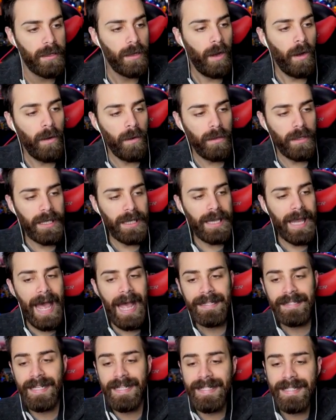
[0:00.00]
Holy
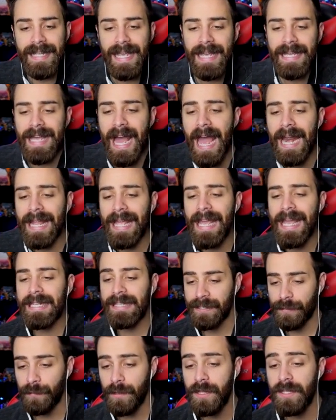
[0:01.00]
Lance of
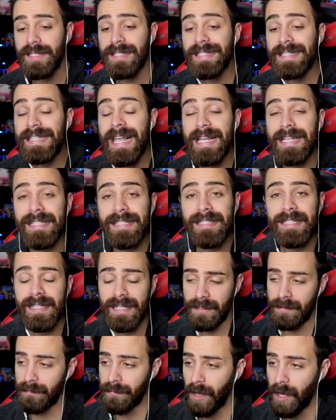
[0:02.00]
with
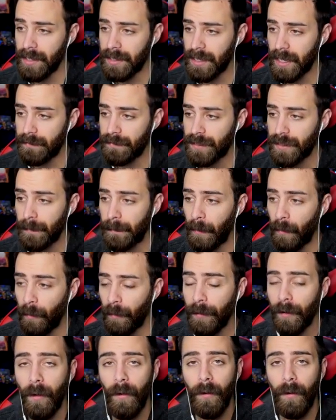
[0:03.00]
16 months of support.